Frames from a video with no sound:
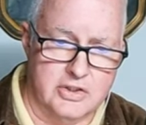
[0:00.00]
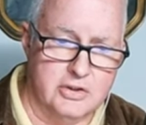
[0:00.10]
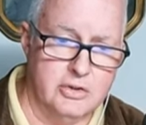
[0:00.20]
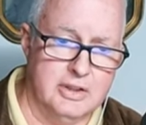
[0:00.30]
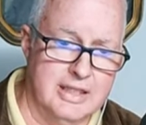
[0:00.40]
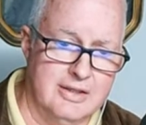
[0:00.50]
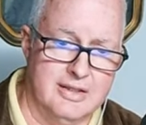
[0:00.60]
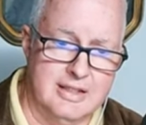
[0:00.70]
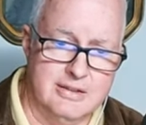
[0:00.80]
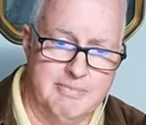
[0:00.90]
He couldn't get
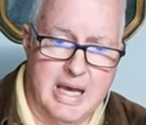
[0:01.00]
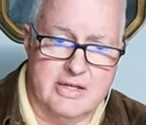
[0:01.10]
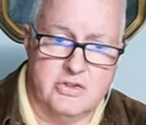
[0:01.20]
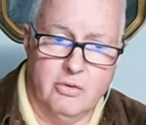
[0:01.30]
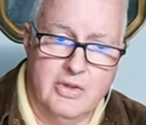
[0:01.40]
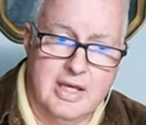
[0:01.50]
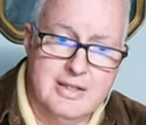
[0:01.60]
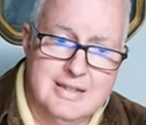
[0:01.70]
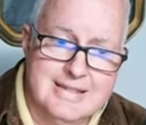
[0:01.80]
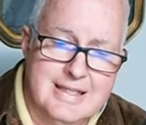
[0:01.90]
things passed. So they
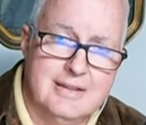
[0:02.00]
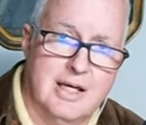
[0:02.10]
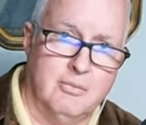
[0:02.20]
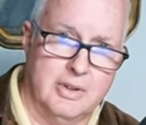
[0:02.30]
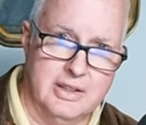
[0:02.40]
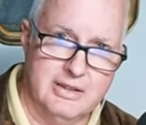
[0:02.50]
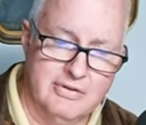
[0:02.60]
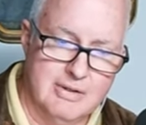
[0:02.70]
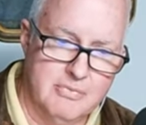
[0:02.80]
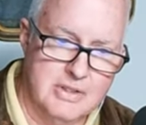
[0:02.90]
did not want to give
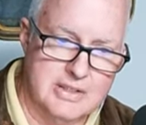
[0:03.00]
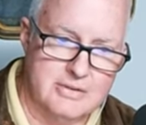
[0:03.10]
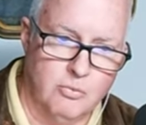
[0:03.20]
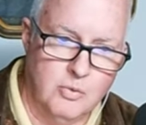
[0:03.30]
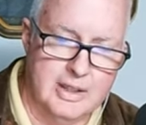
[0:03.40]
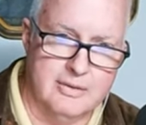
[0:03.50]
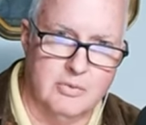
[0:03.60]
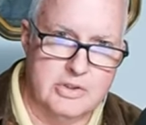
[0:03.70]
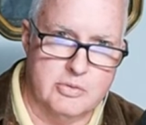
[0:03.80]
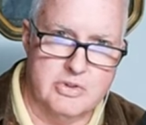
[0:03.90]
him this win,
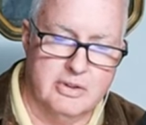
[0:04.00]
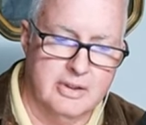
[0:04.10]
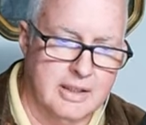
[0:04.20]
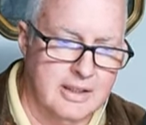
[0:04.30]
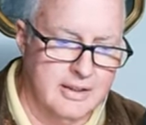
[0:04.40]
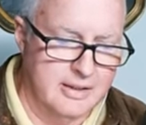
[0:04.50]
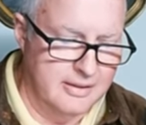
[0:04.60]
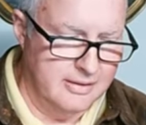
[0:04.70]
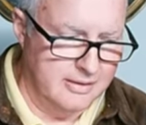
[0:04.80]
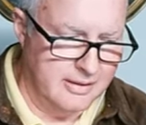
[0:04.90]
which was a
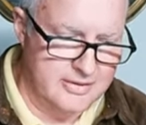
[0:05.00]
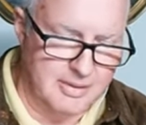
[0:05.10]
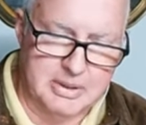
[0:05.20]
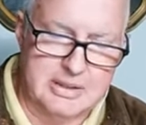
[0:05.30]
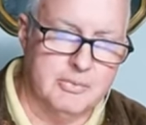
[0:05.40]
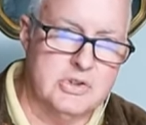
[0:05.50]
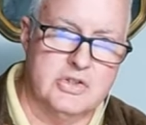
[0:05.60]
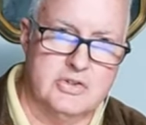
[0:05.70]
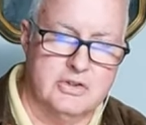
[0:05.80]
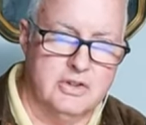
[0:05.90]
something that would
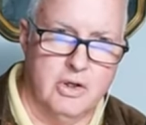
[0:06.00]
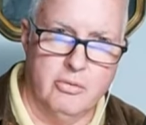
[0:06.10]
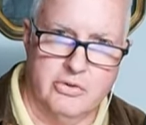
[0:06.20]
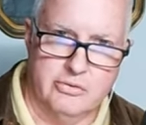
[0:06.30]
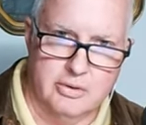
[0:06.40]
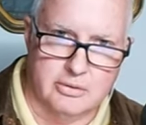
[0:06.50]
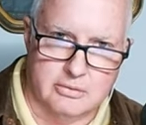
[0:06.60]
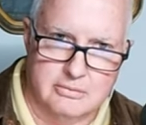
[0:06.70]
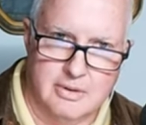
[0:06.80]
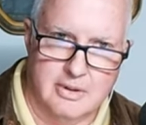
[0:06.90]
just go through
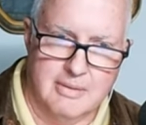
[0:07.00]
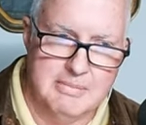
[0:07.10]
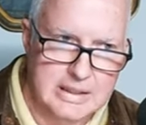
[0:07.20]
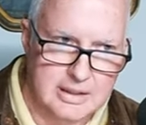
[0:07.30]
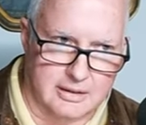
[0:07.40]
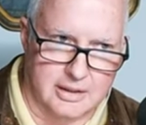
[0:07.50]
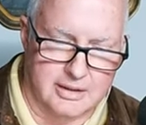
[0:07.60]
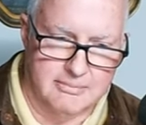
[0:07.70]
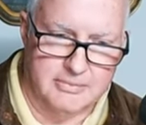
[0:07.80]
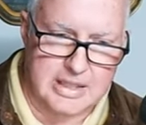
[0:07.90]
immediately.
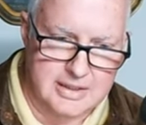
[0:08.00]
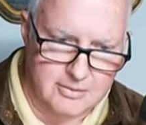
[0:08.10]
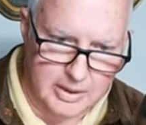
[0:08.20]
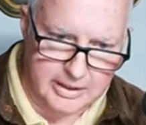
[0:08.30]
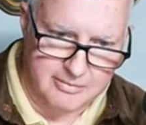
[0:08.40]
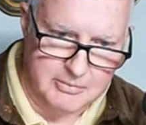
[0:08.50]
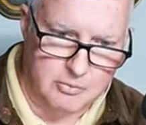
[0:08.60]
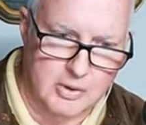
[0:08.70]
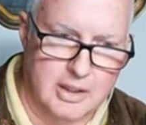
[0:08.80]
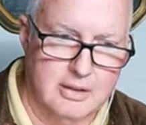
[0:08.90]
They didn't want to give him the
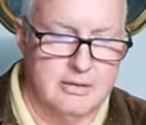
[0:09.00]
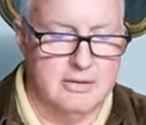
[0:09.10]
win.